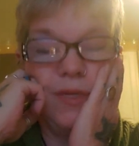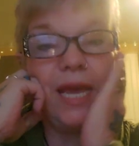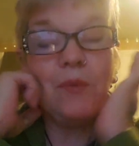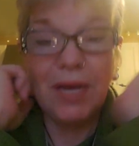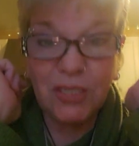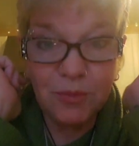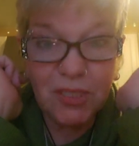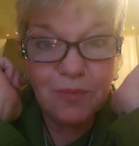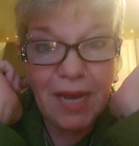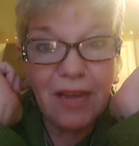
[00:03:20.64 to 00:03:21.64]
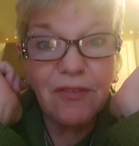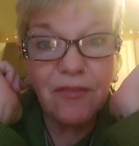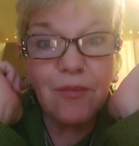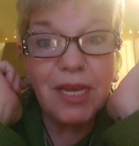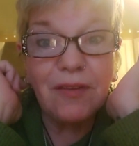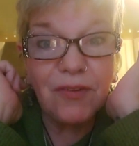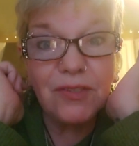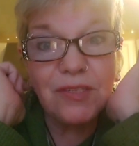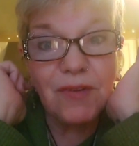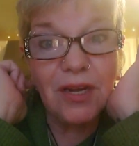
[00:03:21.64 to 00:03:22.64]
Okay, way too much math for me,
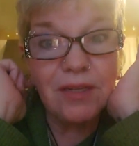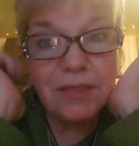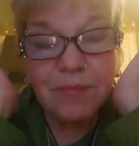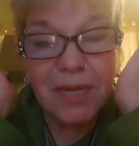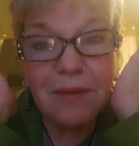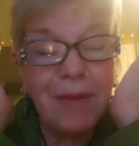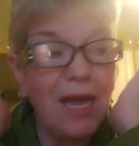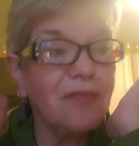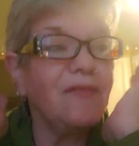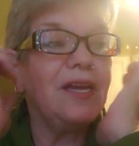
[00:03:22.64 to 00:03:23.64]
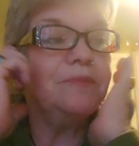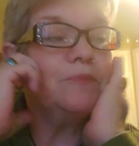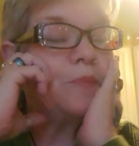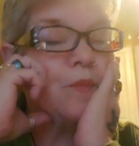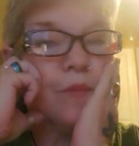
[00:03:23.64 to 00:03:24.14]
first of all. I'm not a math fan.